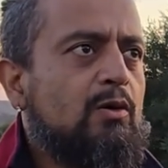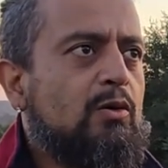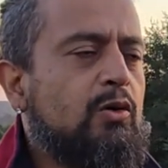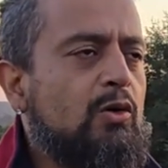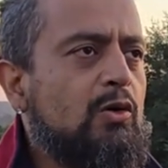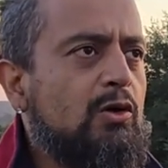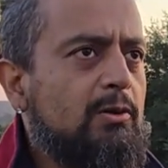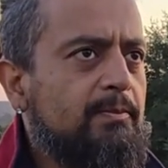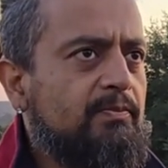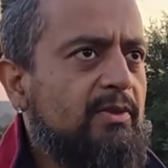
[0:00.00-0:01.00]

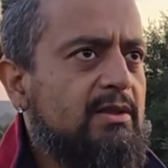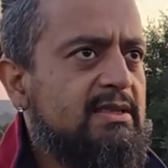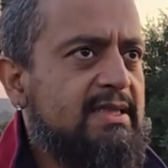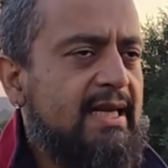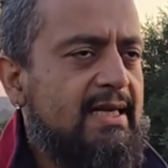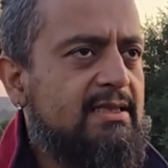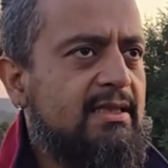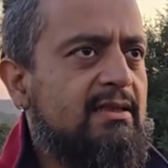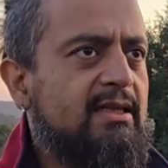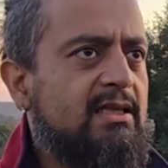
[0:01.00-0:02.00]
who stays
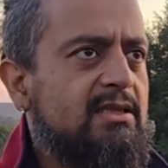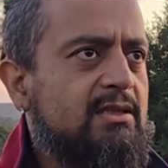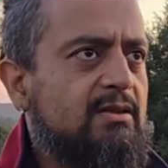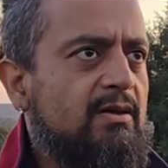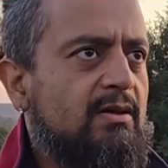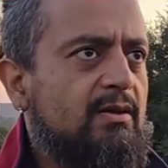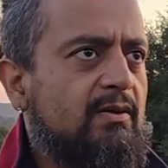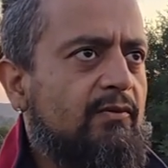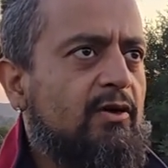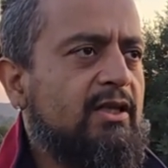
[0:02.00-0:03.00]
in this
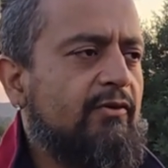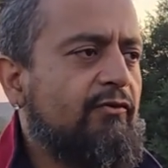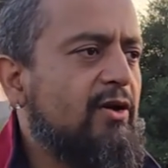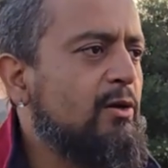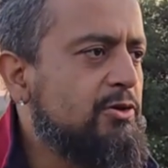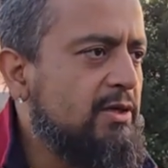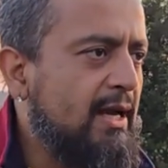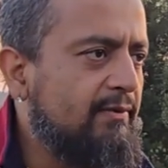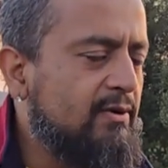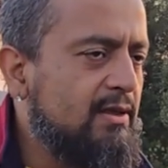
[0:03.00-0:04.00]
for their fellow
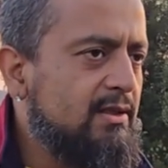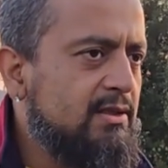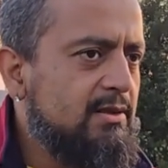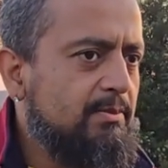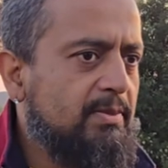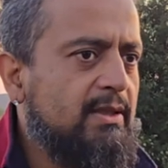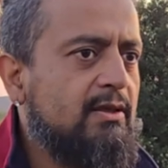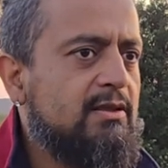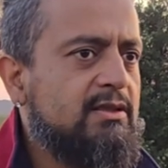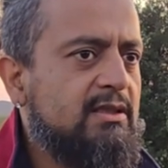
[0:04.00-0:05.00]
travelers,
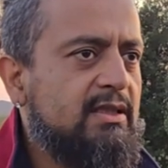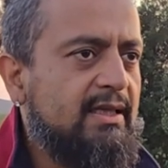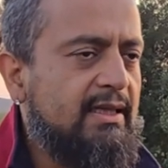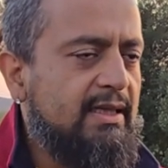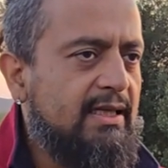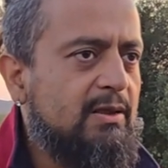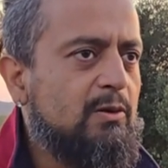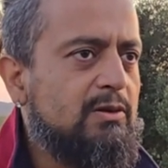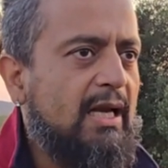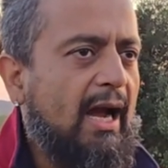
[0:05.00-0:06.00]
because he
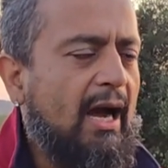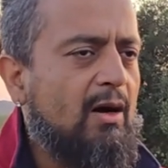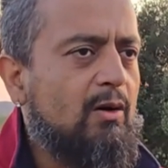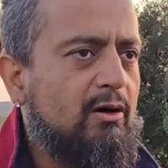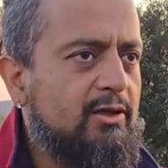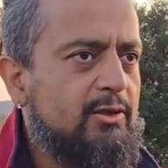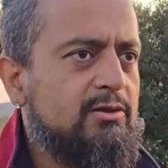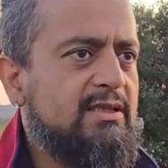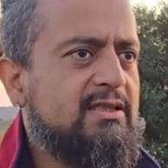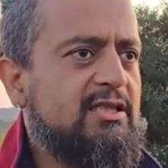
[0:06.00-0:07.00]
knows how
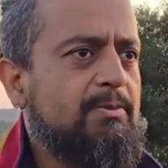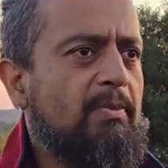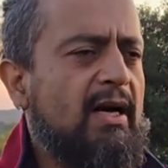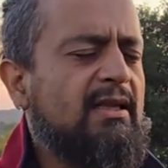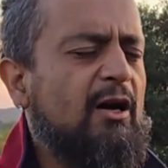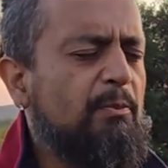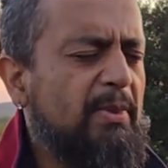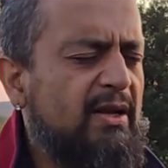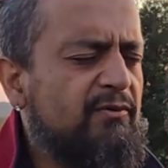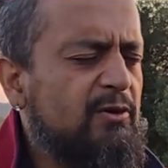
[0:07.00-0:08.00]
arduous is this path, how
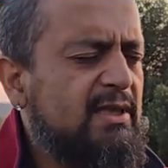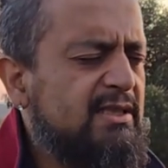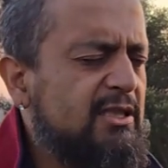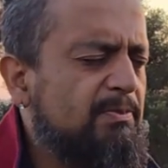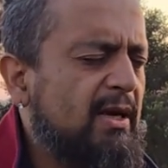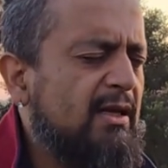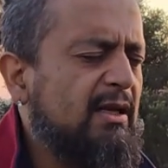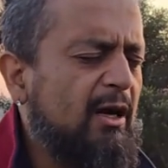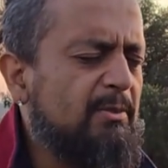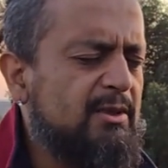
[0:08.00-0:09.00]
painful is this path,
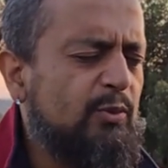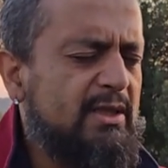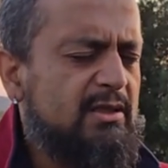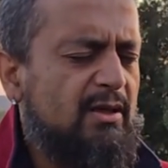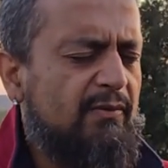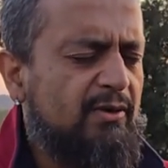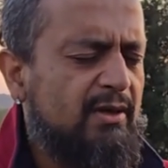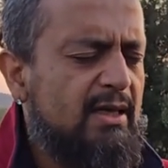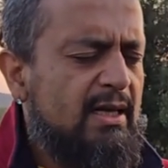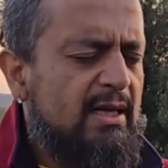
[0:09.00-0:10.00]
how much we suffer.